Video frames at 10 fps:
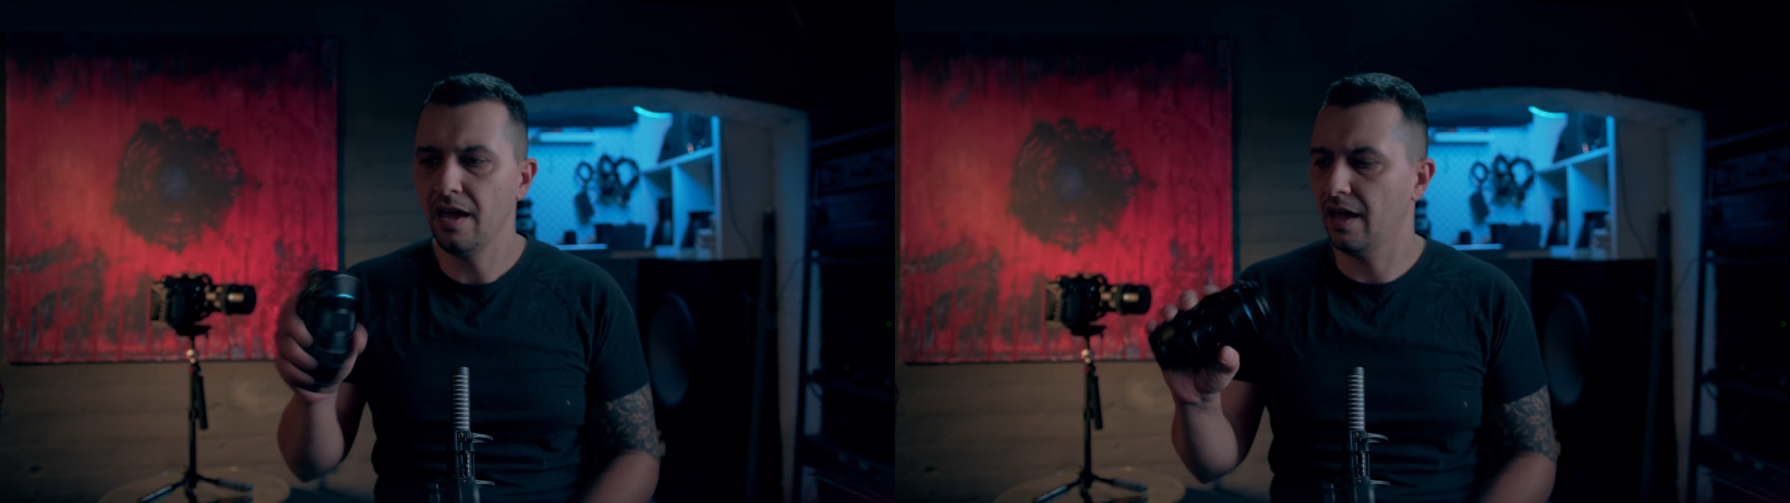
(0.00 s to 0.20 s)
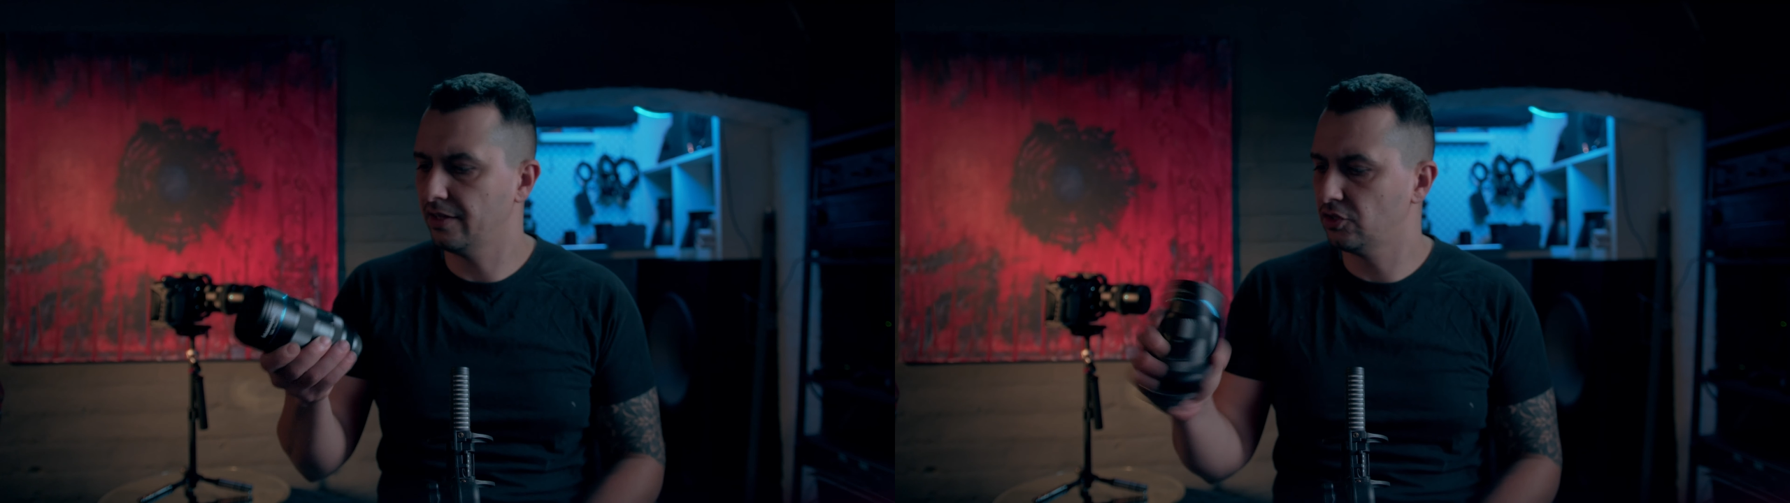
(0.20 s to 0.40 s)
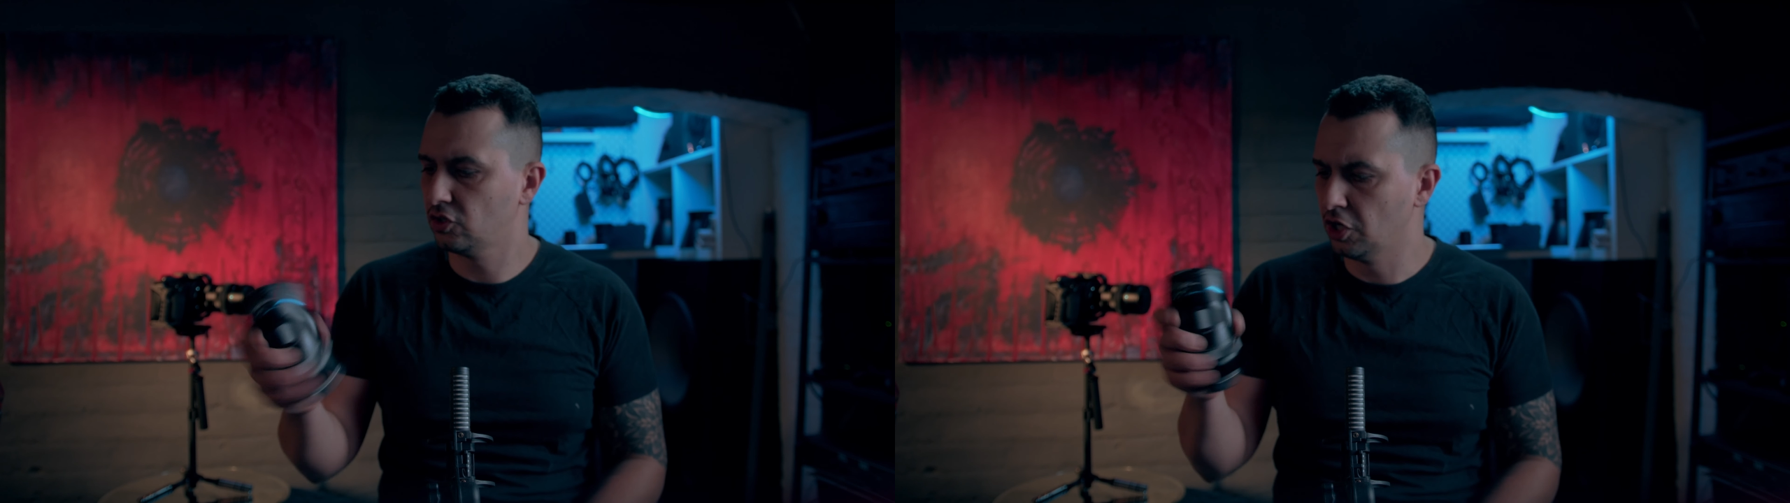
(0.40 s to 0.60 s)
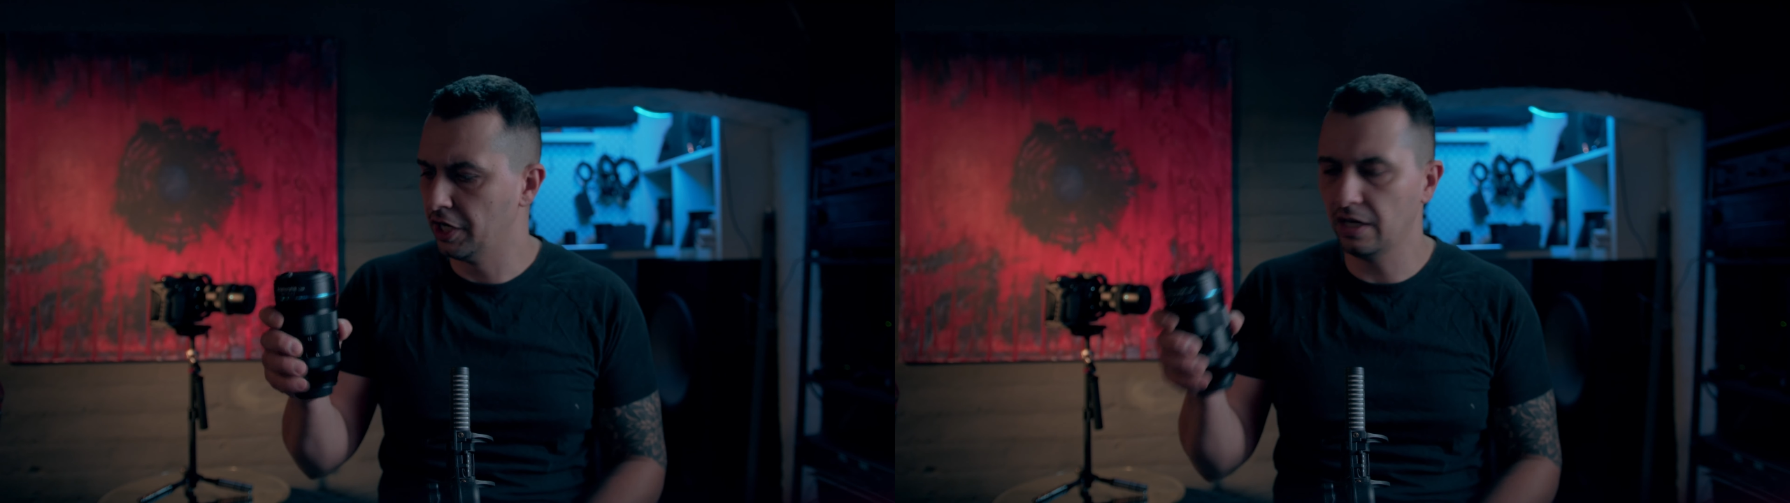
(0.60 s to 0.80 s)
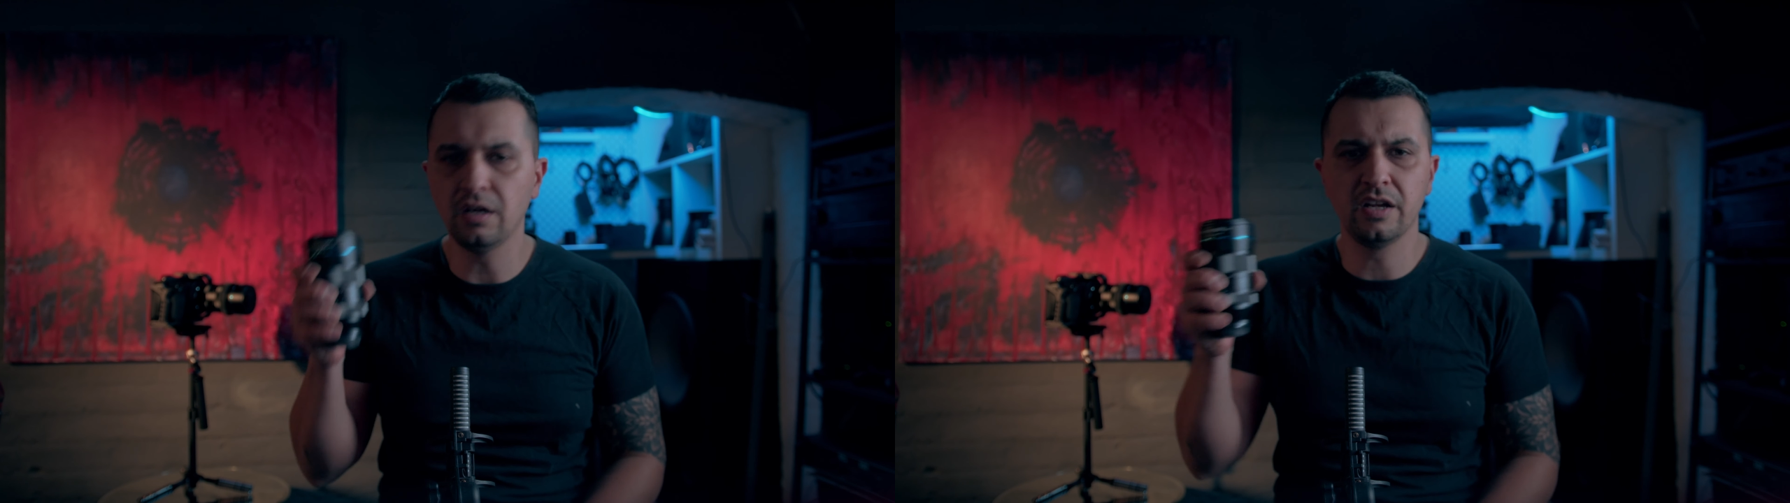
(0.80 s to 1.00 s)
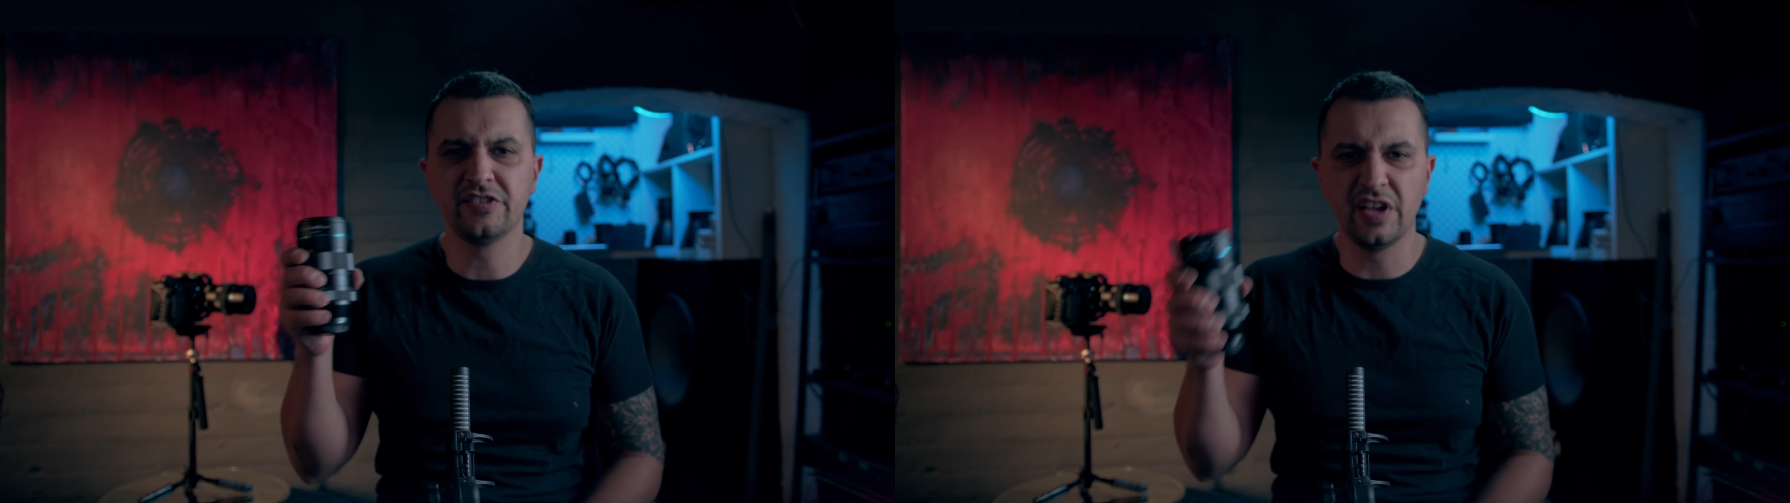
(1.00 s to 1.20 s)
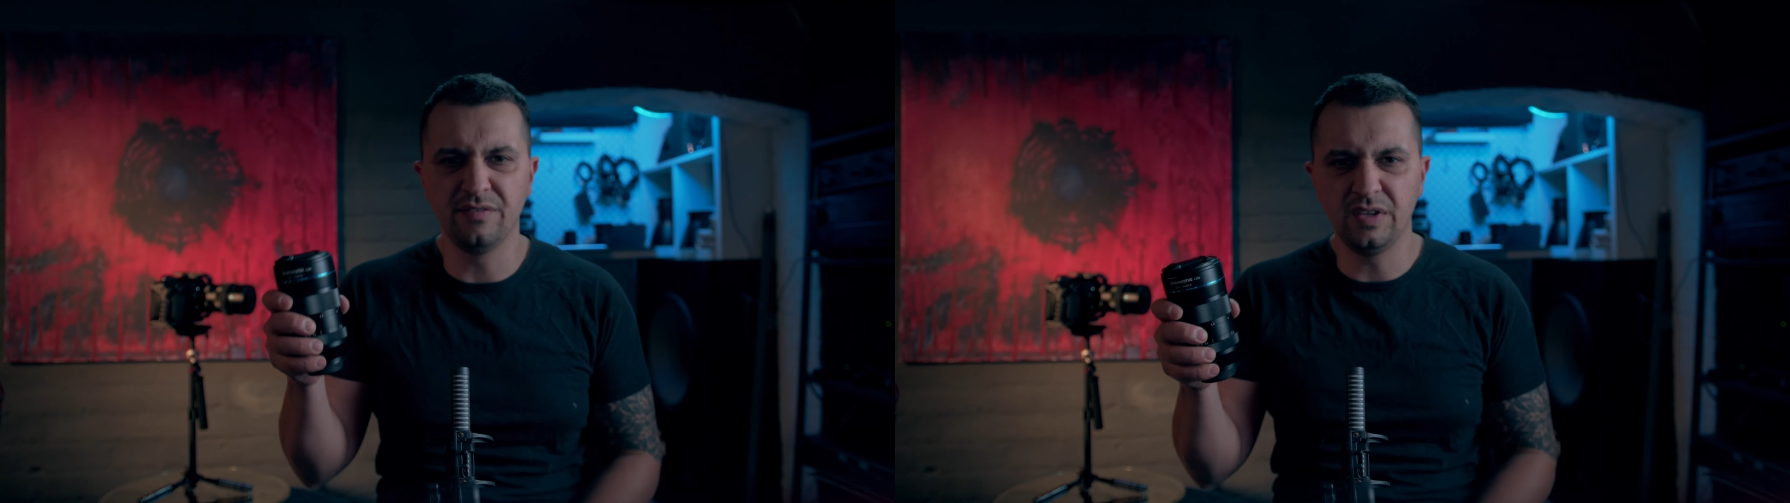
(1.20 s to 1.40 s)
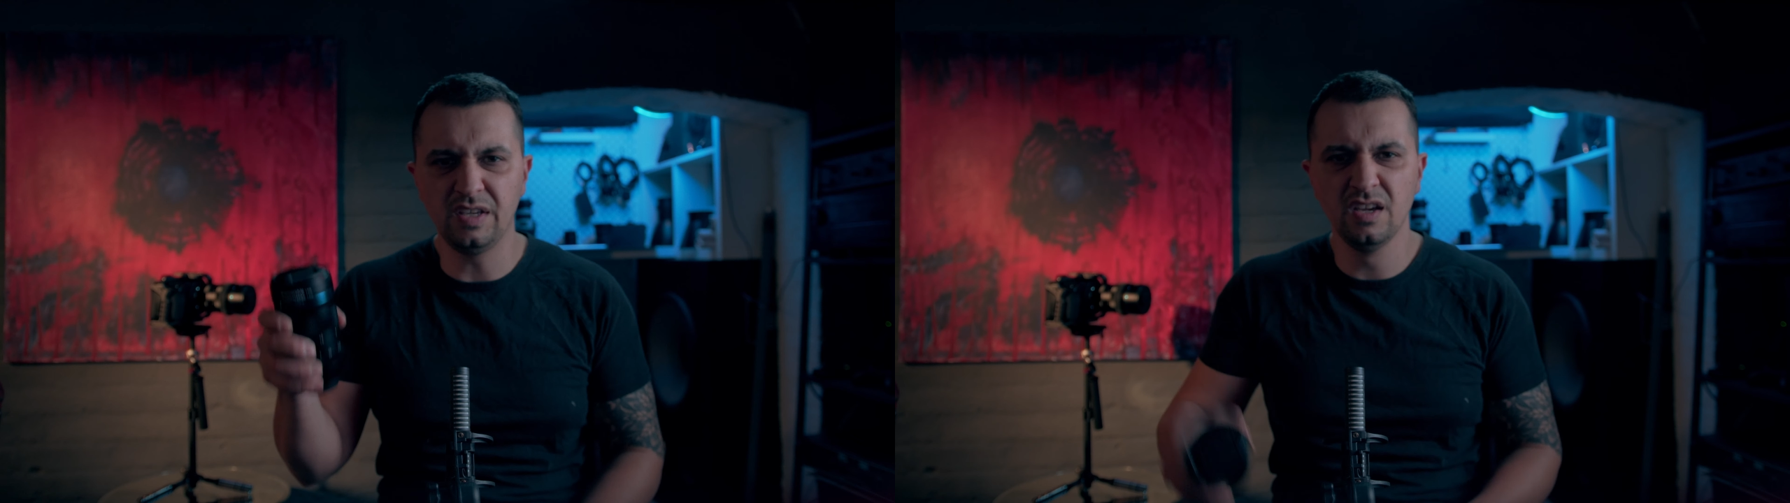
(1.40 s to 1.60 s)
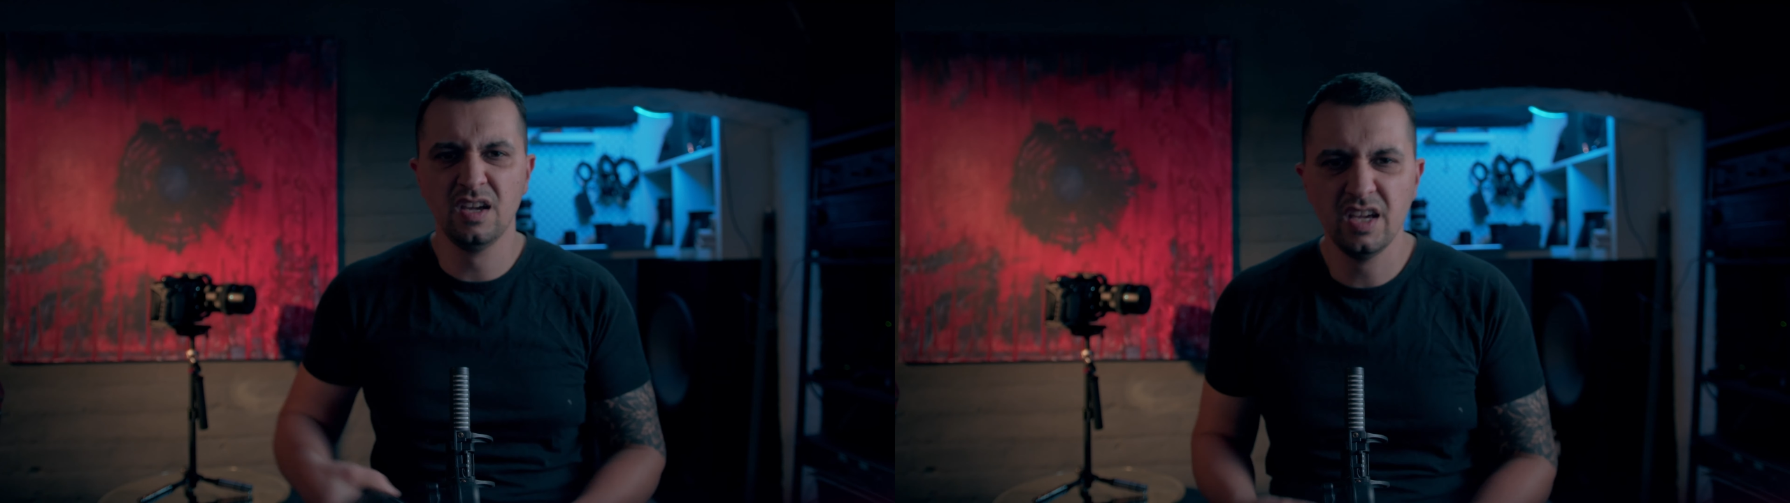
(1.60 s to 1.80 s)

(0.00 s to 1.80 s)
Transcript: It's sturdy, it's heavy,